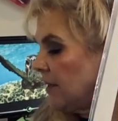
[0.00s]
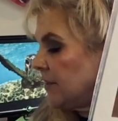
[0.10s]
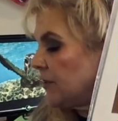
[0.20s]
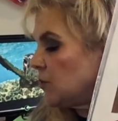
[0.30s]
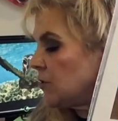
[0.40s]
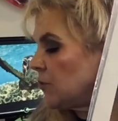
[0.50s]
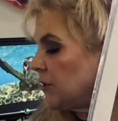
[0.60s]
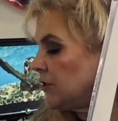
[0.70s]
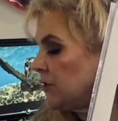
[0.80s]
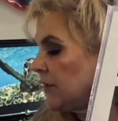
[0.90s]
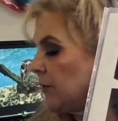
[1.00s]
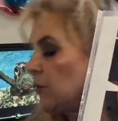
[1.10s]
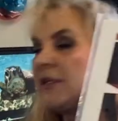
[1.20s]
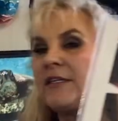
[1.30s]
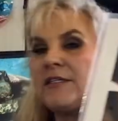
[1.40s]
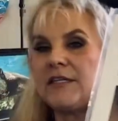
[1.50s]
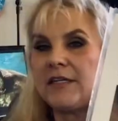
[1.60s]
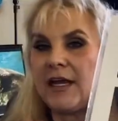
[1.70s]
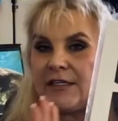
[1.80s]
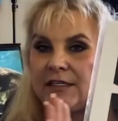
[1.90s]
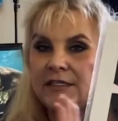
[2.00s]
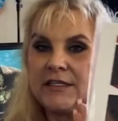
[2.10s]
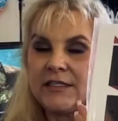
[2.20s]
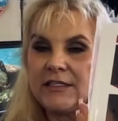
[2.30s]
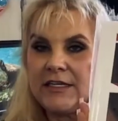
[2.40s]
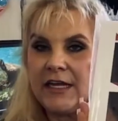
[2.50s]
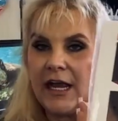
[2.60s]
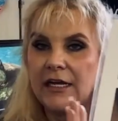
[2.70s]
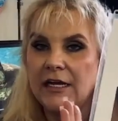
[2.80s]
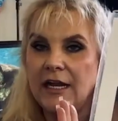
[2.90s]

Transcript: this was originally released in 1968,